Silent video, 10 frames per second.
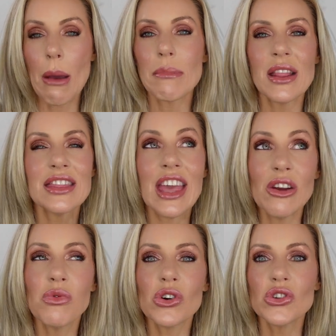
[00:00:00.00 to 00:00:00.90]
but they
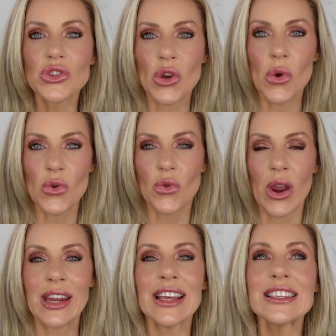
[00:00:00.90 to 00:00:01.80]
were so
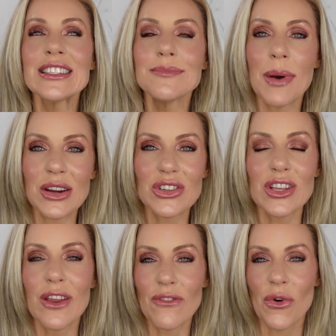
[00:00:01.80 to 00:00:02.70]
great,
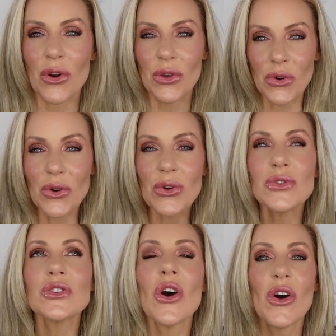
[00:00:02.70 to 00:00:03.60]
especially for the
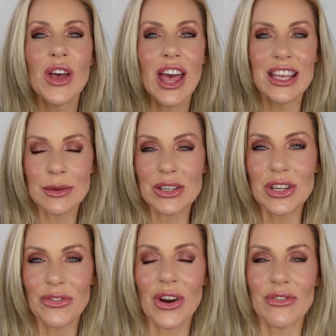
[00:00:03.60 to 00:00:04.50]
cruise
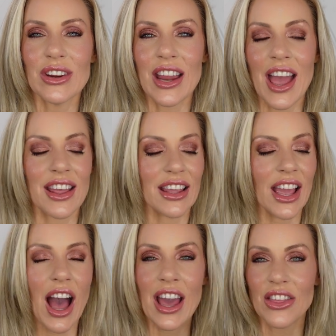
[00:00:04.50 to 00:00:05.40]
especially for every day.
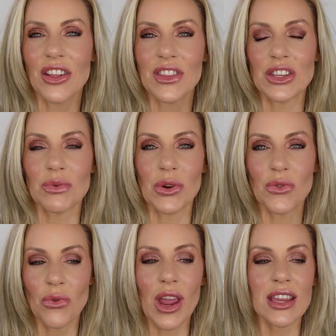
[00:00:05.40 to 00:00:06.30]
Like I thought these were
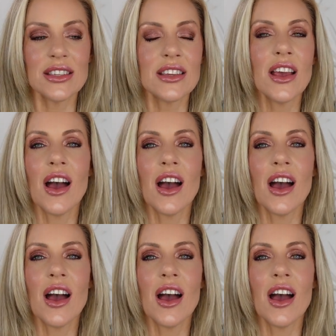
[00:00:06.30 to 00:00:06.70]
great.